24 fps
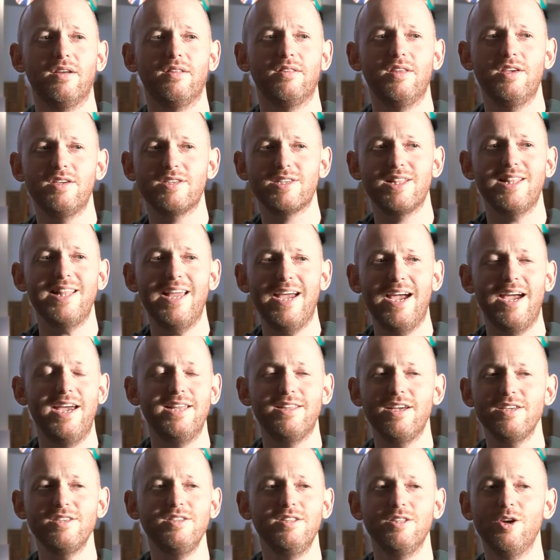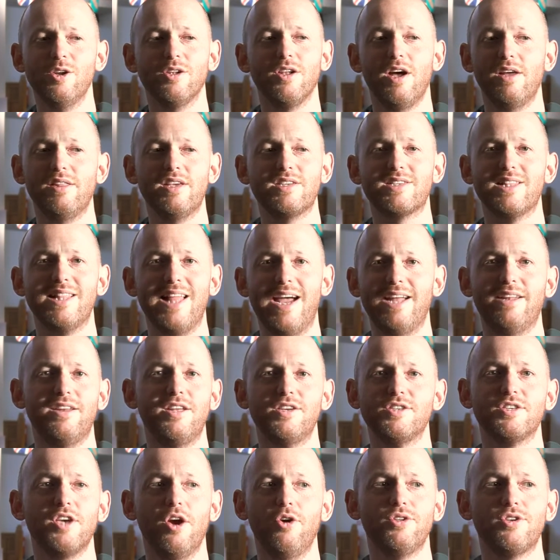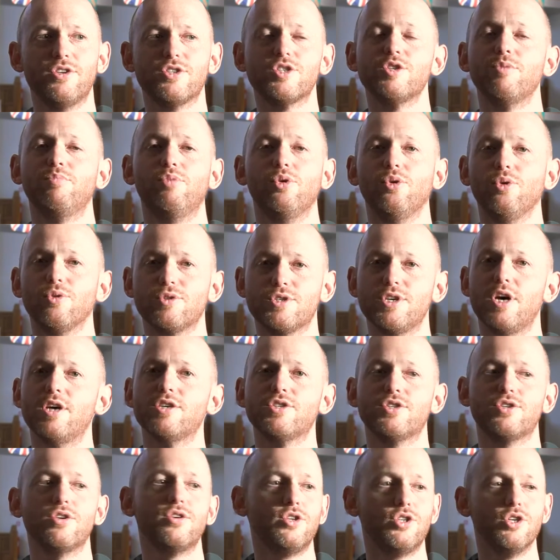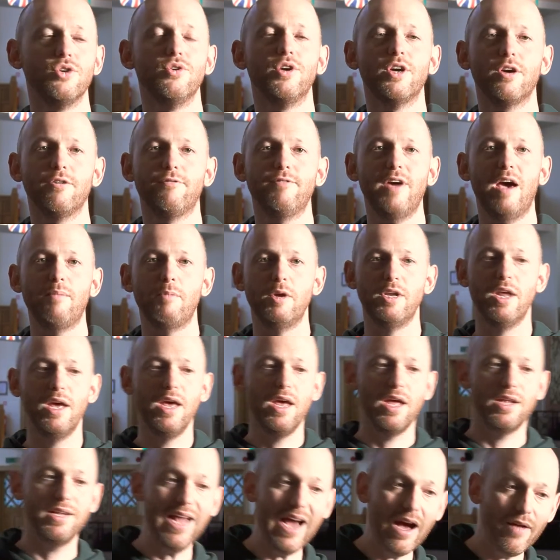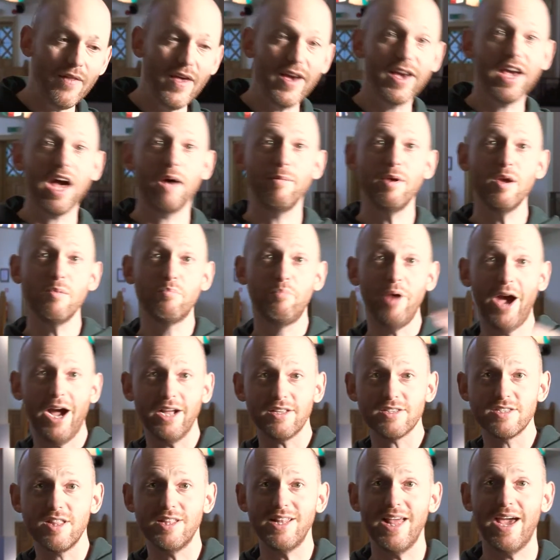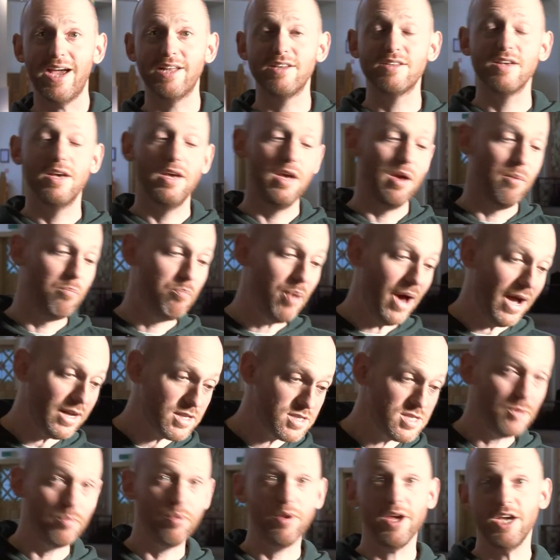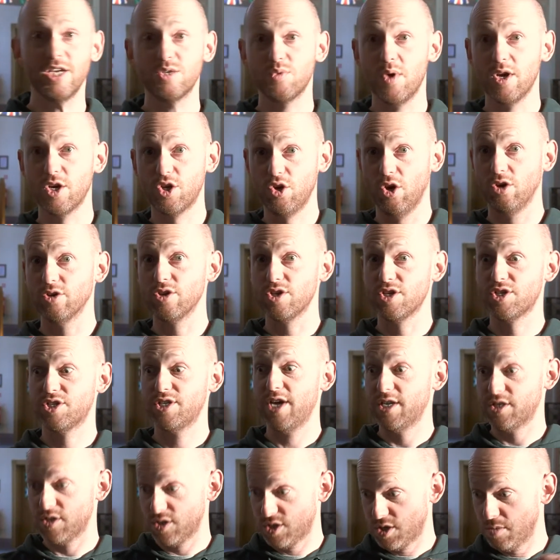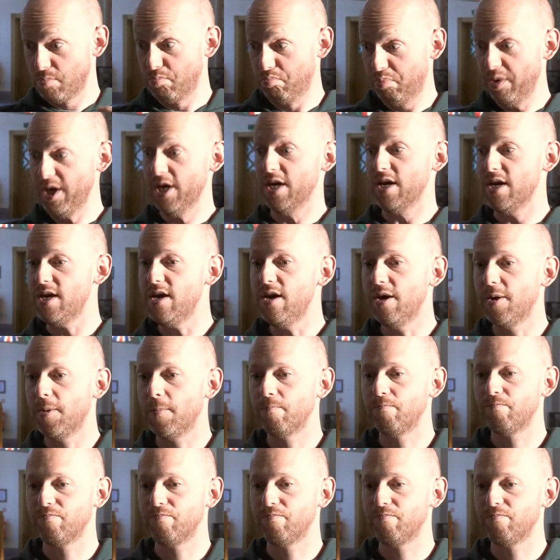This land, it doesn't look like this land is going to support us during a famine. Now they're coming back to the land, back to the place where God has said to be.